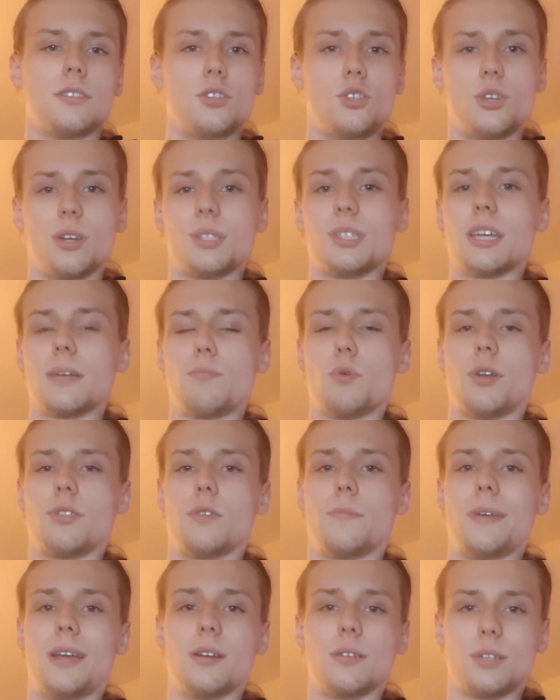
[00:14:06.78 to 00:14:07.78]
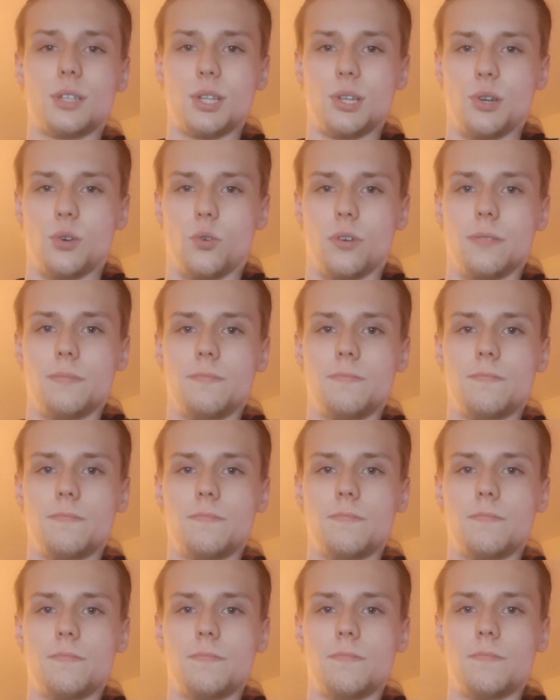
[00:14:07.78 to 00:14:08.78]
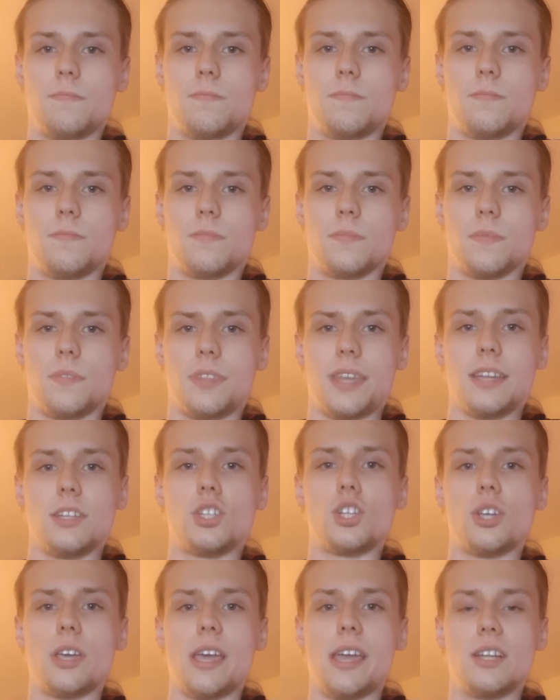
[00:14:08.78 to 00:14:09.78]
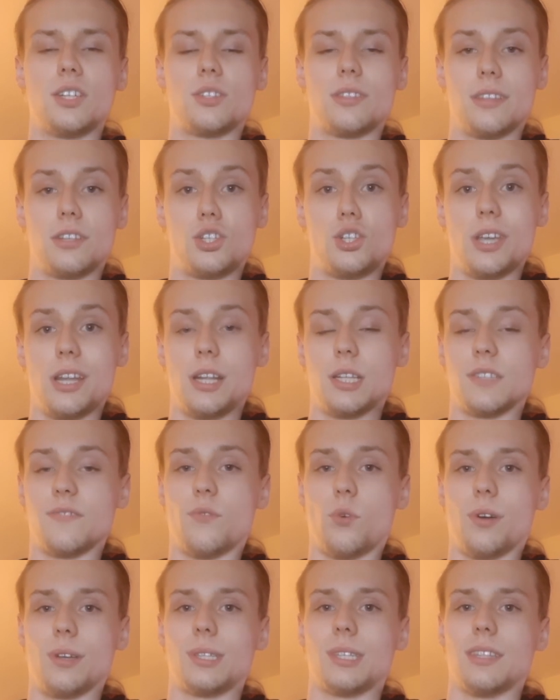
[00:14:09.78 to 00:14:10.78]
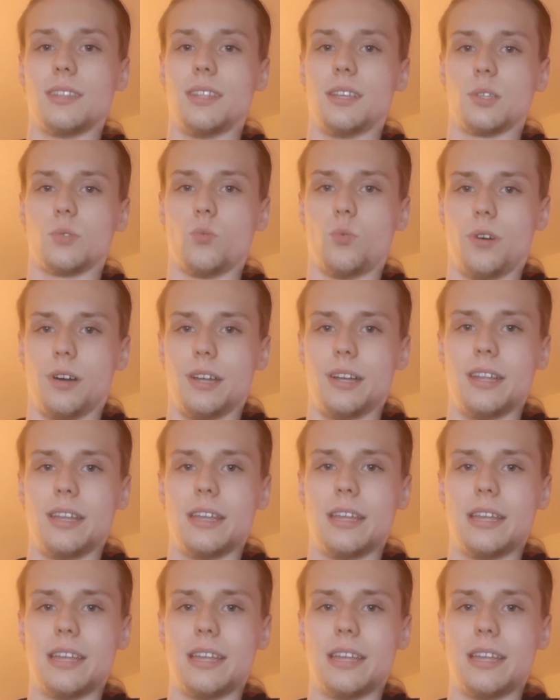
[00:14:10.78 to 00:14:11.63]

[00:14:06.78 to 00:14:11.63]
Just like Brother Bear 2, they changed the genie's voice in this one.